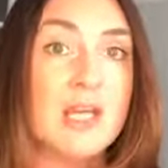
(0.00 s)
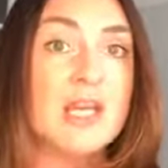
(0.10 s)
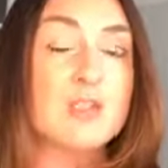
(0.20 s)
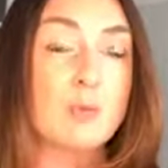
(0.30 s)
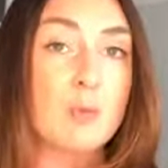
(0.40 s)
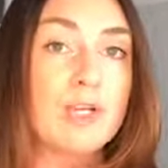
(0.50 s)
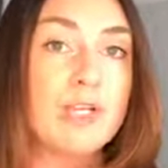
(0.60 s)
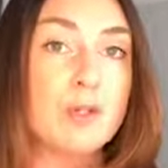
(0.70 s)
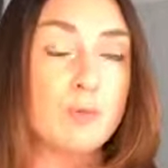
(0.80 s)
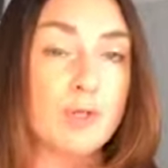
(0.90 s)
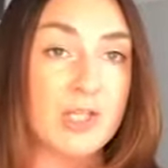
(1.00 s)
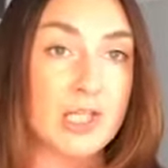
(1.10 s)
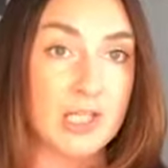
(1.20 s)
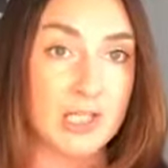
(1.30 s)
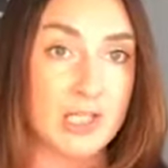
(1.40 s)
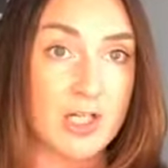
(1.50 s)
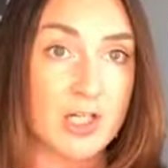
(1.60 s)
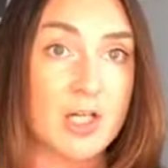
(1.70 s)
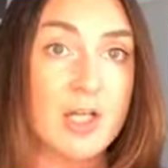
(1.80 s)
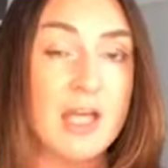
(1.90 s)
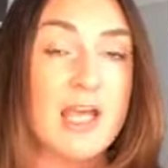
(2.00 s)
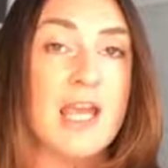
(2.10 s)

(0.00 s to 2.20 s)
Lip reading: is really clear